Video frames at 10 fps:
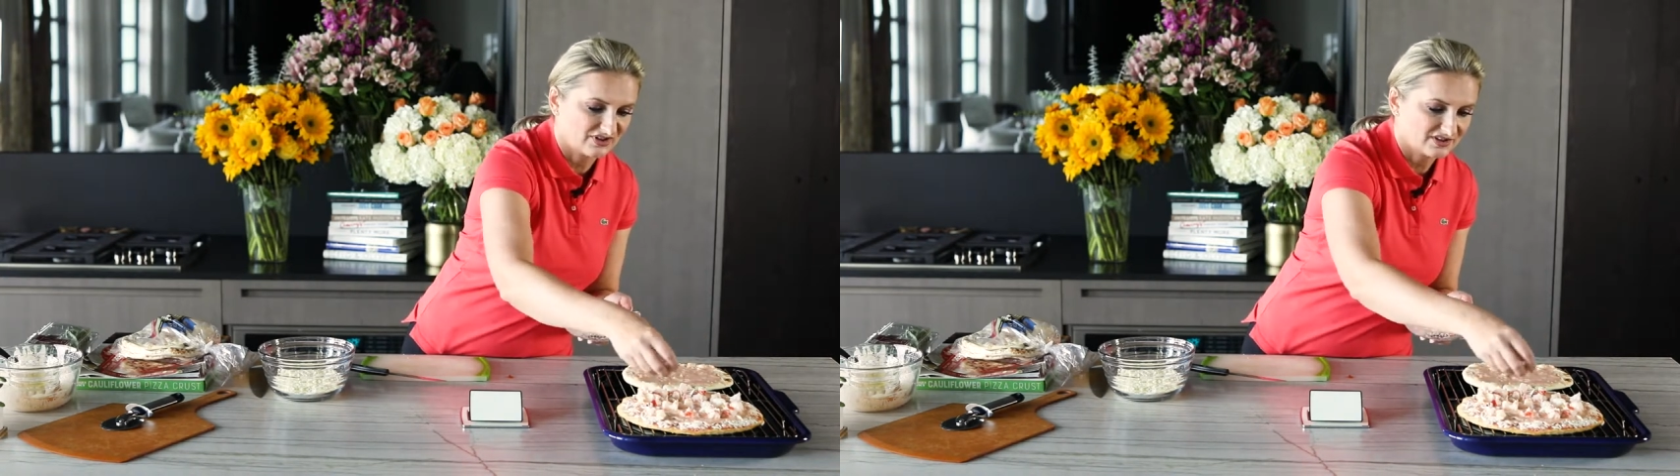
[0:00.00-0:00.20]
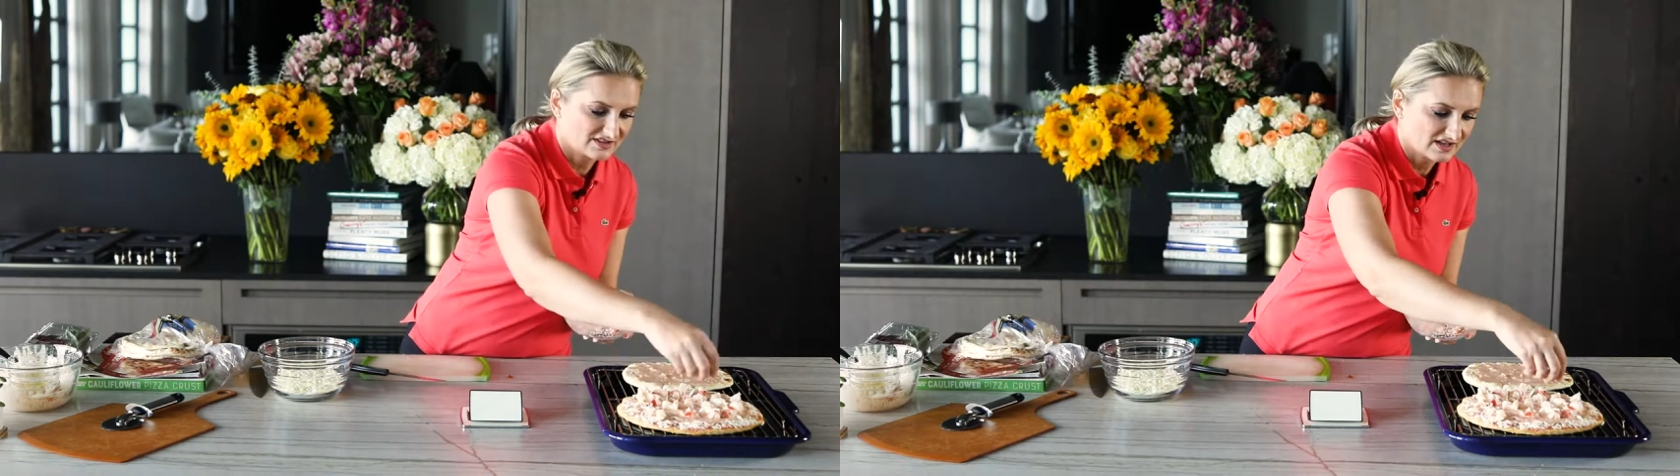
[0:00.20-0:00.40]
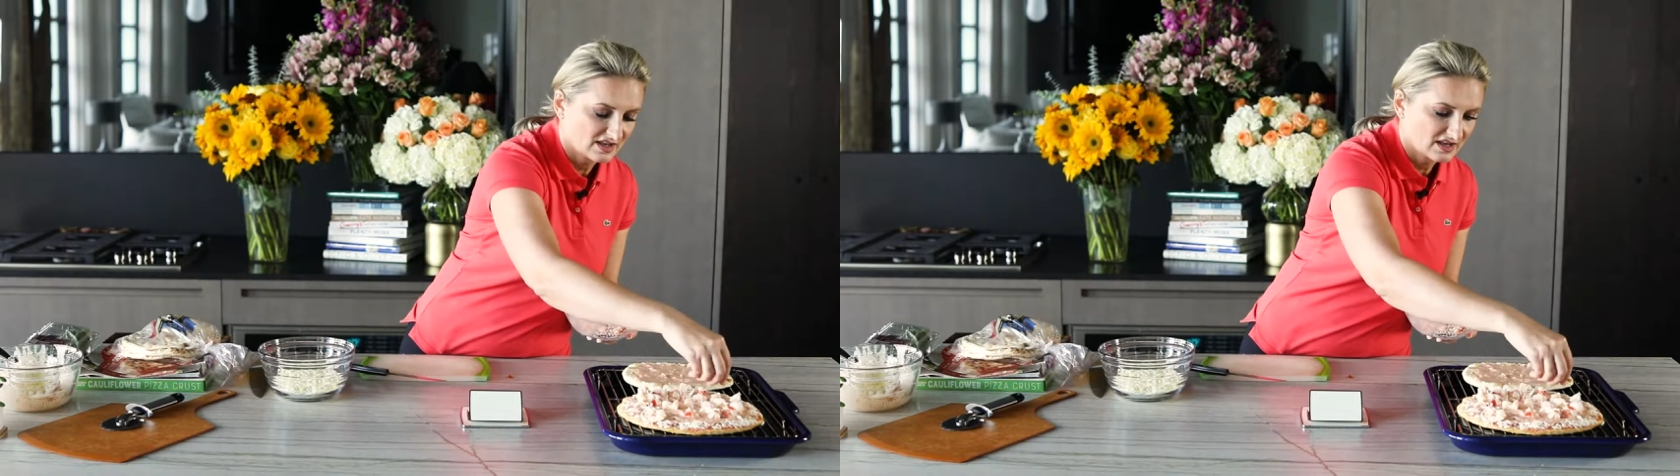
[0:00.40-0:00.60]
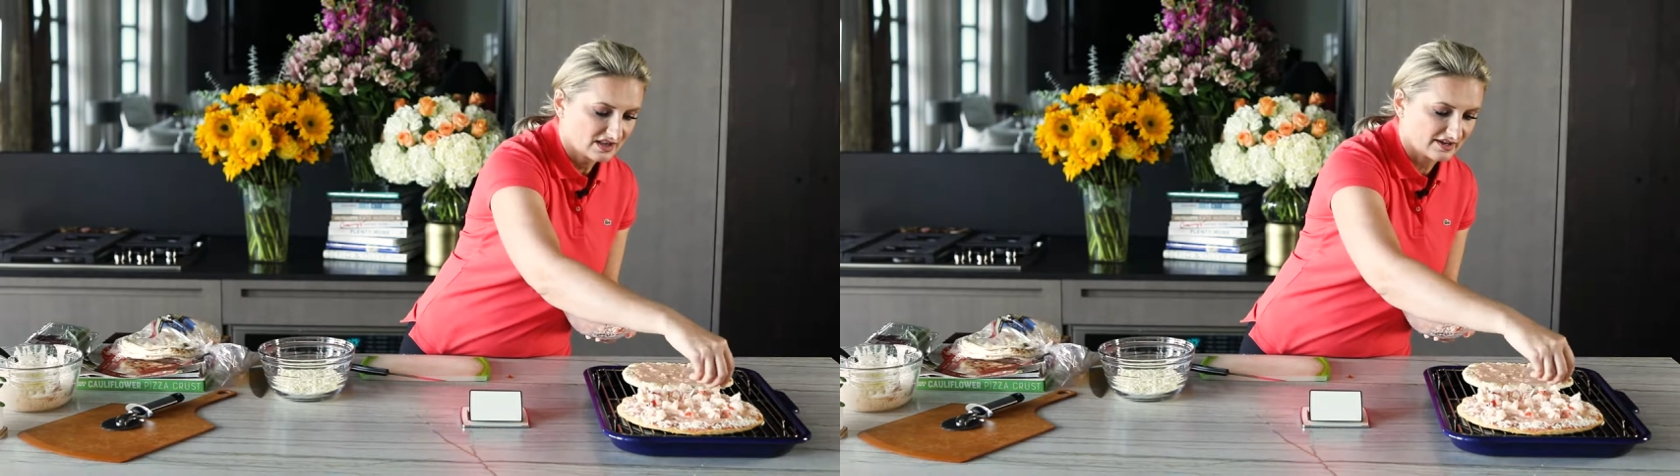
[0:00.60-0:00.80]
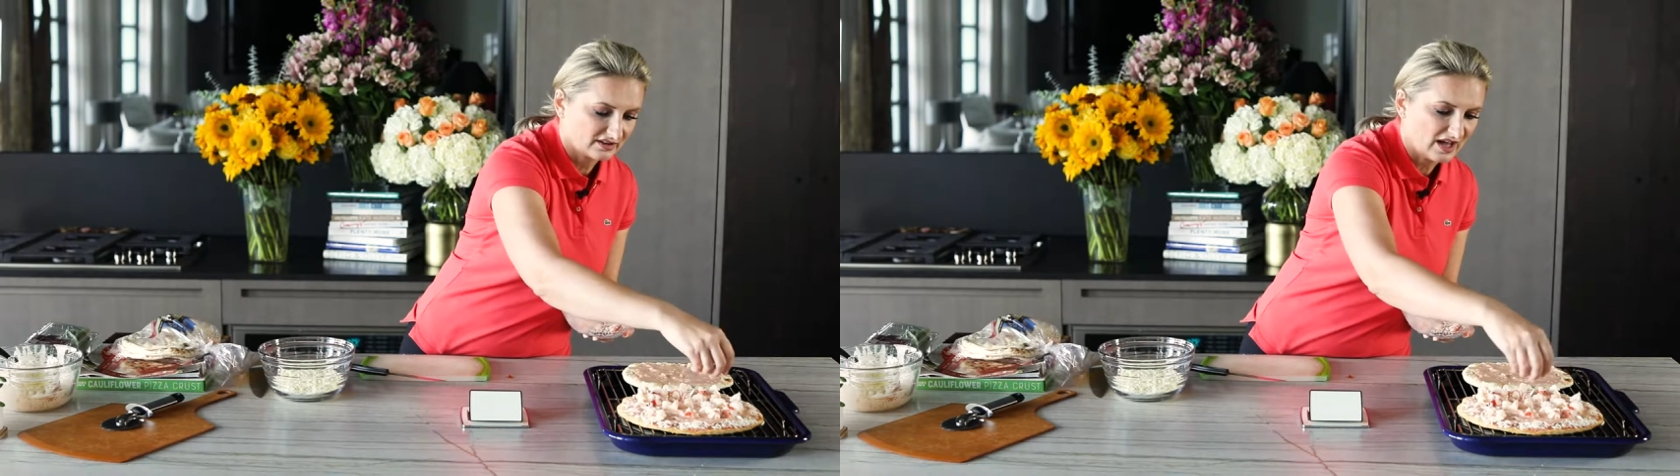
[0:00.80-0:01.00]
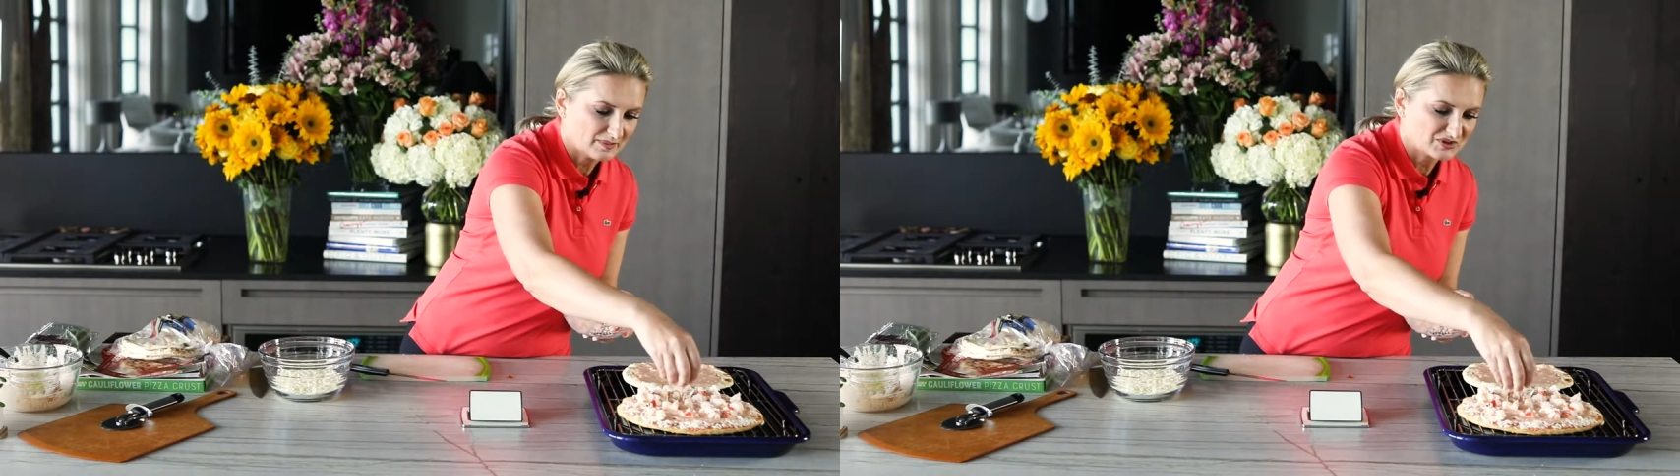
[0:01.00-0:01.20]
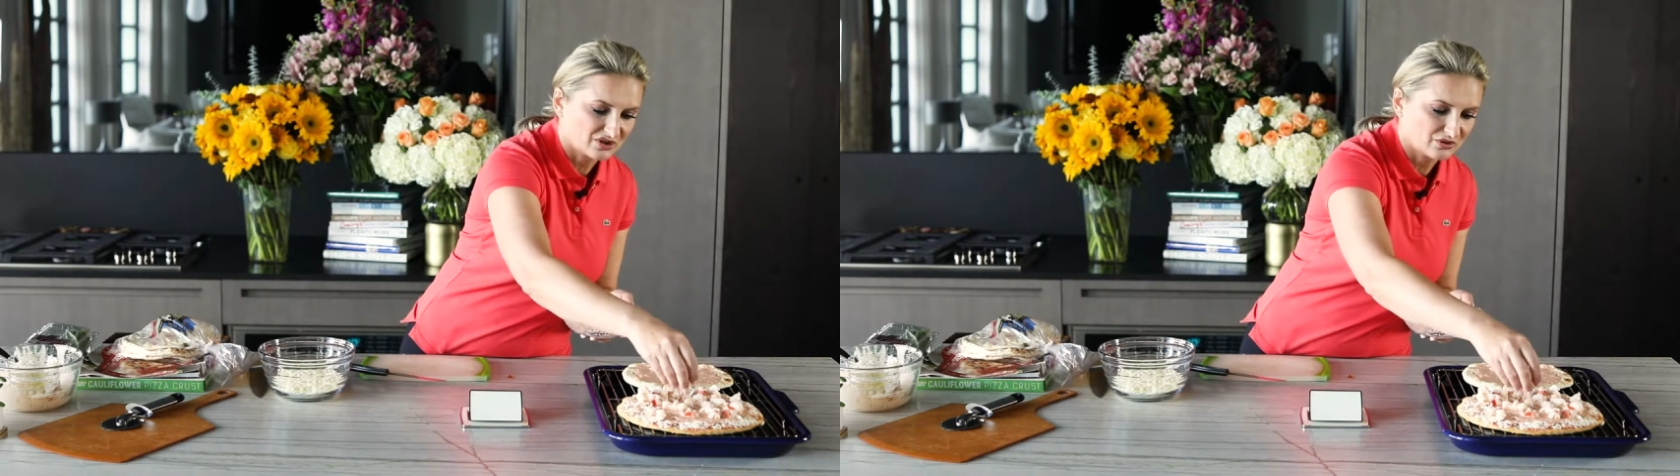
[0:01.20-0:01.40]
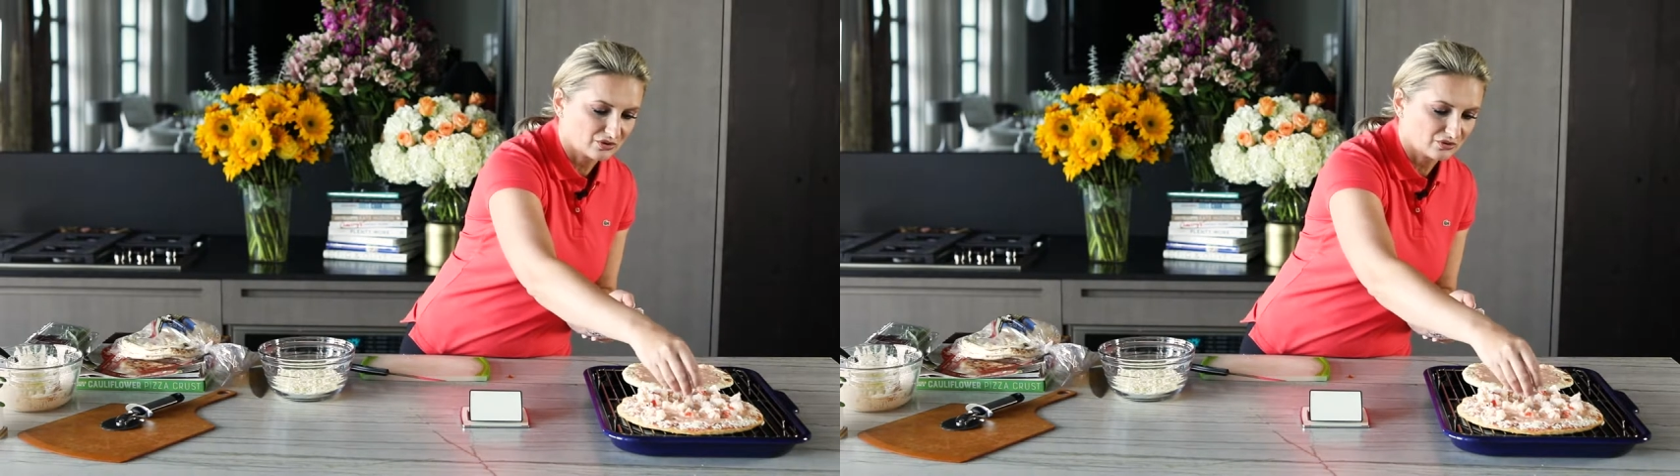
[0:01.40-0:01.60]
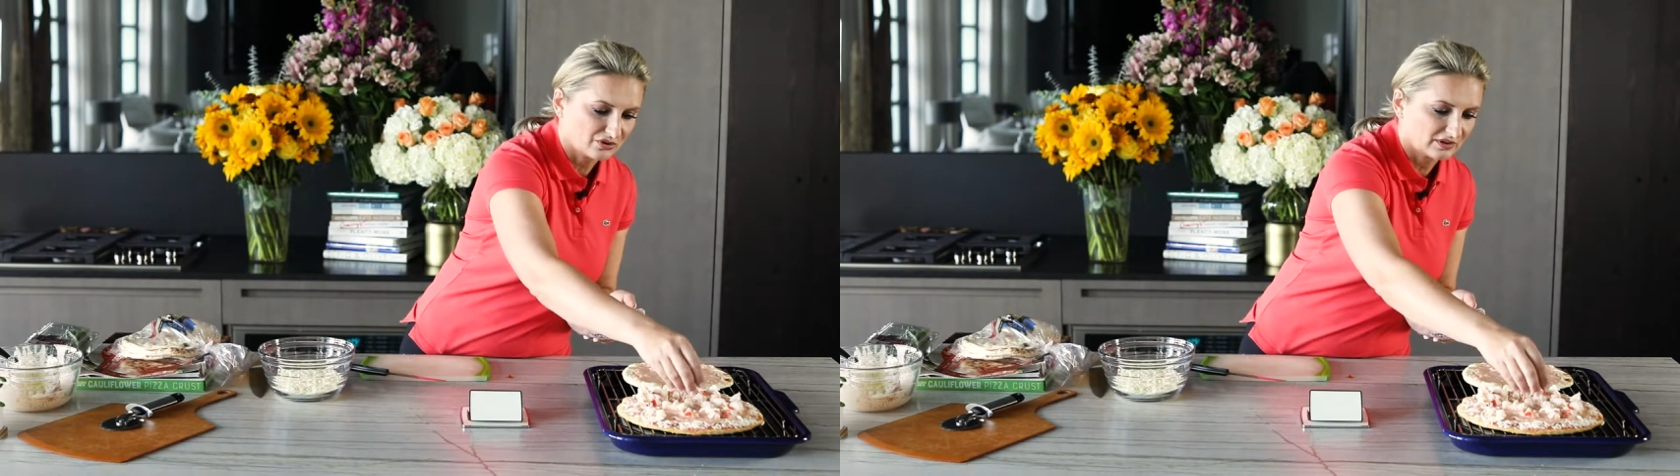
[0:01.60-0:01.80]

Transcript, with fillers: feels like lobster, you know,